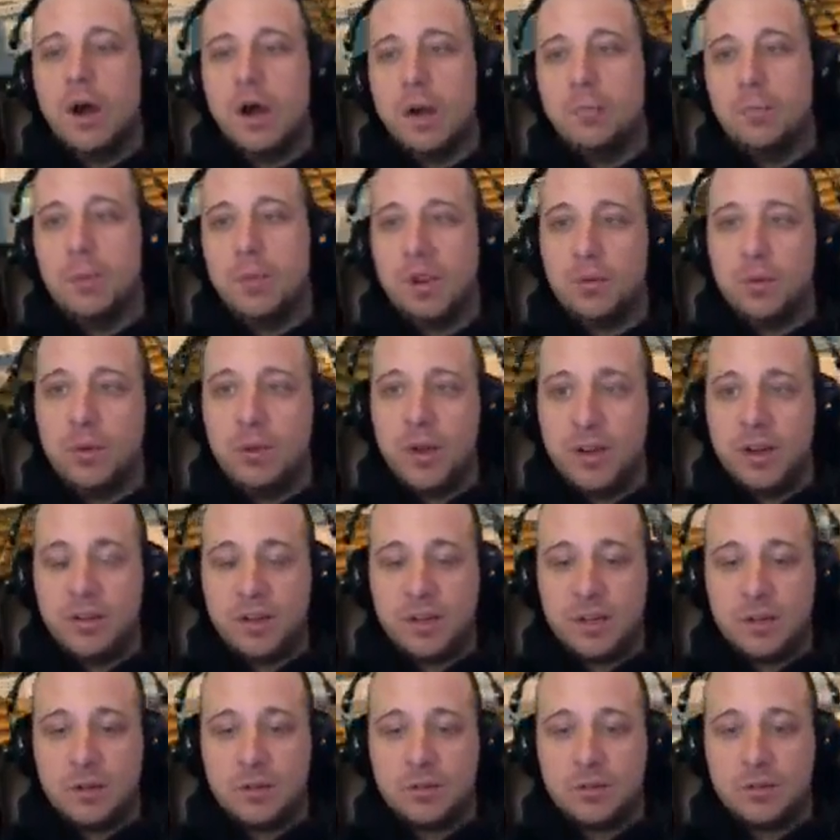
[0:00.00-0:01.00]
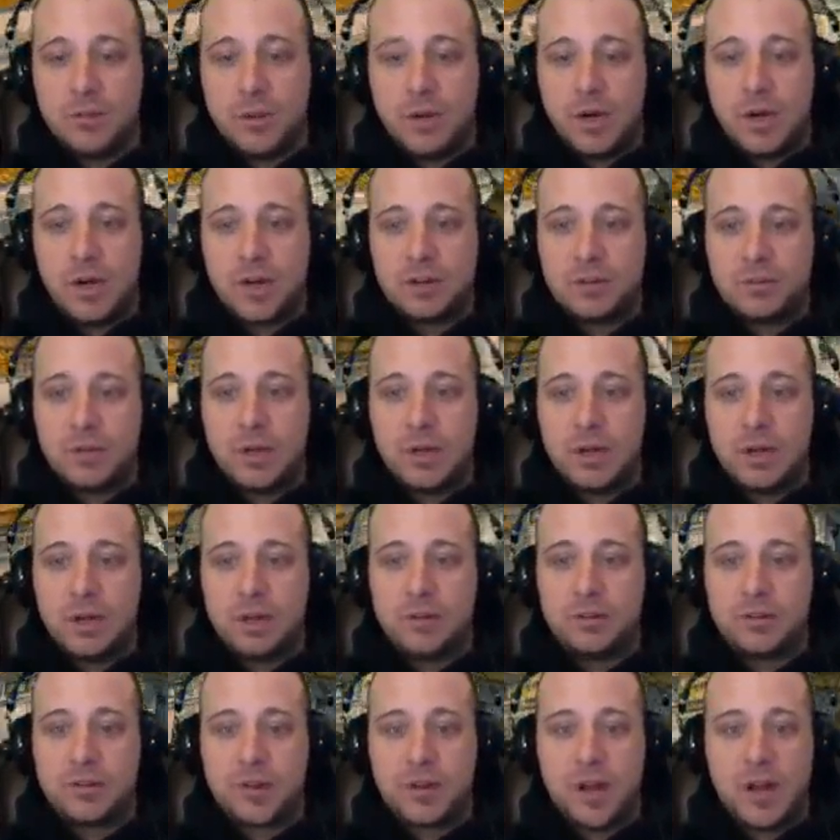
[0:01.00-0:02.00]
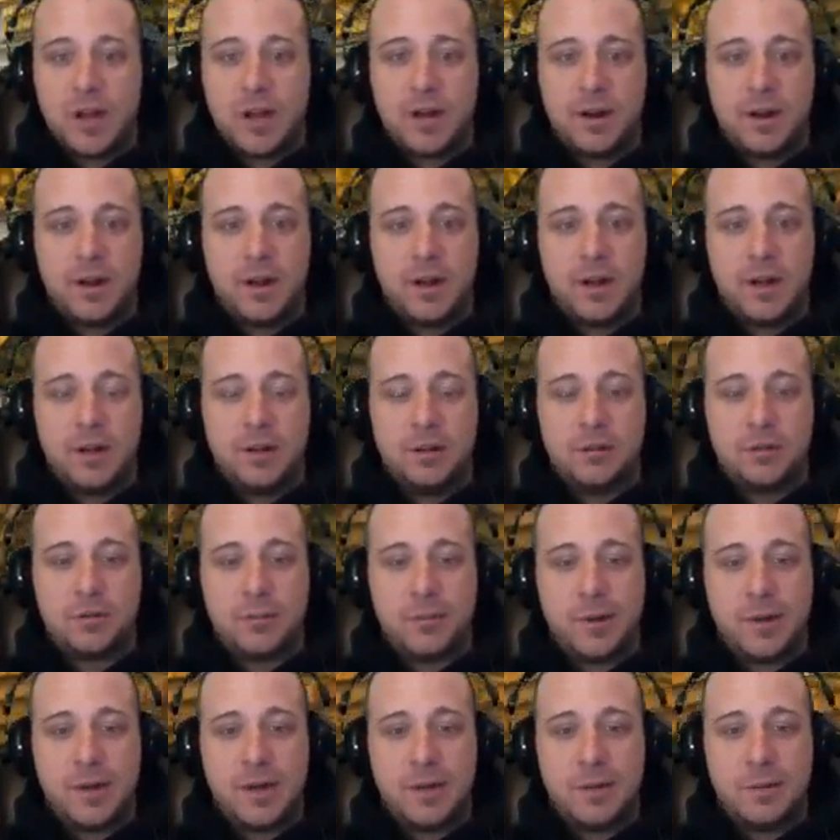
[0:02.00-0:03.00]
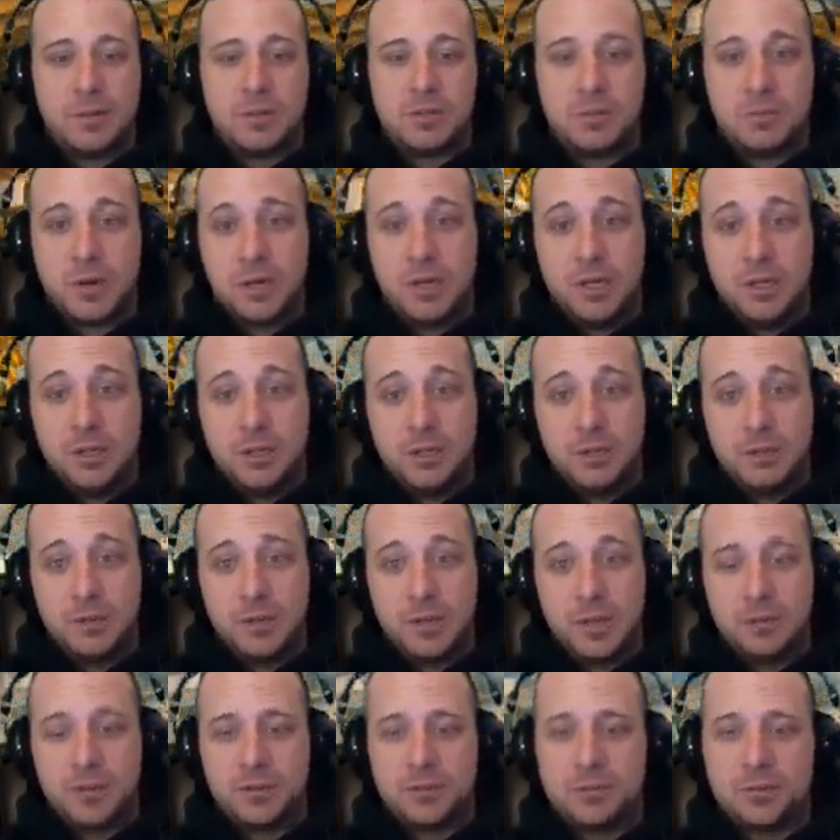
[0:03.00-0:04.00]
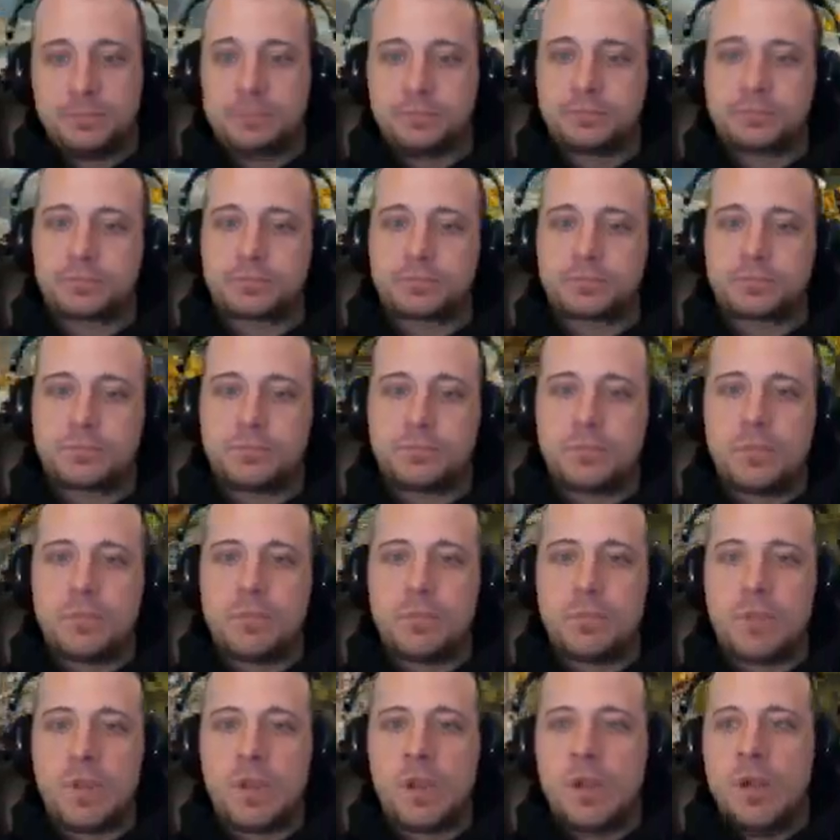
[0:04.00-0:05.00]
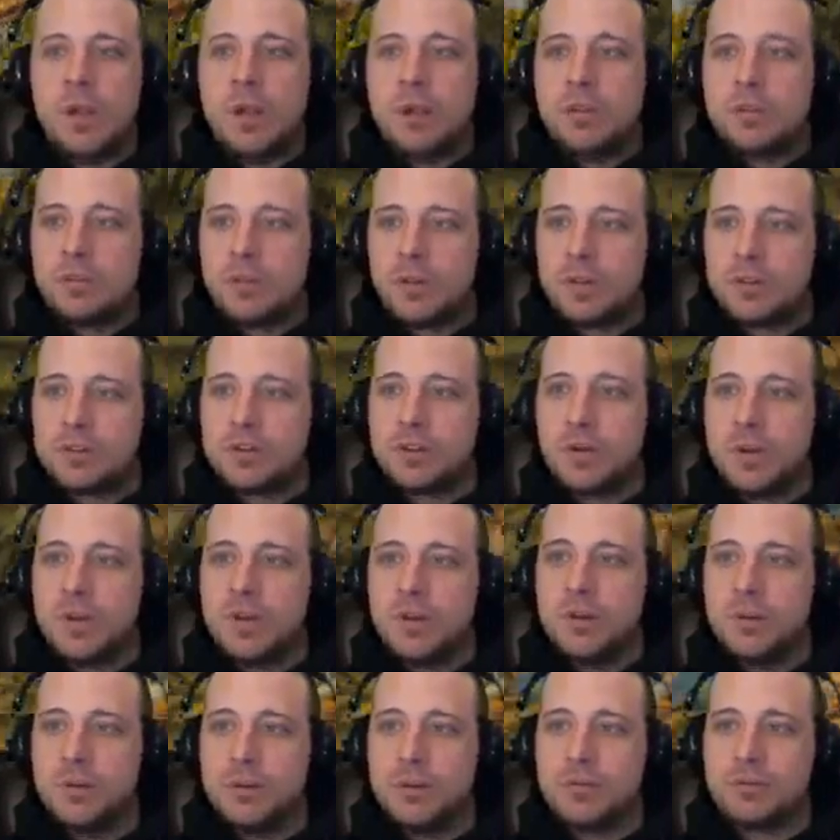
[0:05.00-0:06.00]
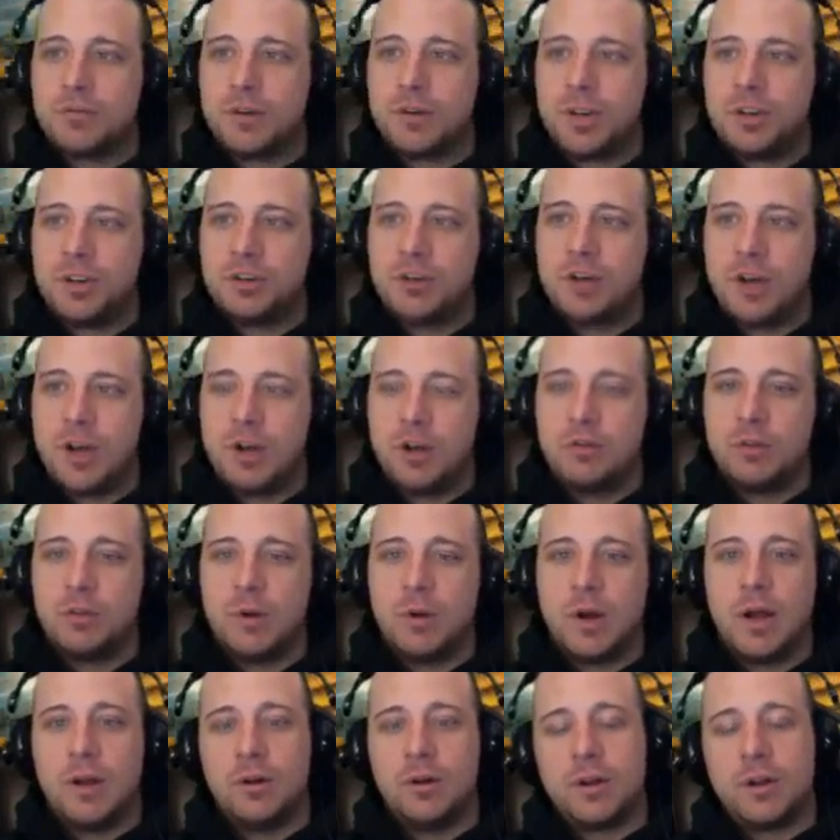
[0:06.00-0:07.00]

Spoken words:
Bigwigs I use for boss mods. Scada I use for my damage and my healing meters. So let's go into a fresh LVUI.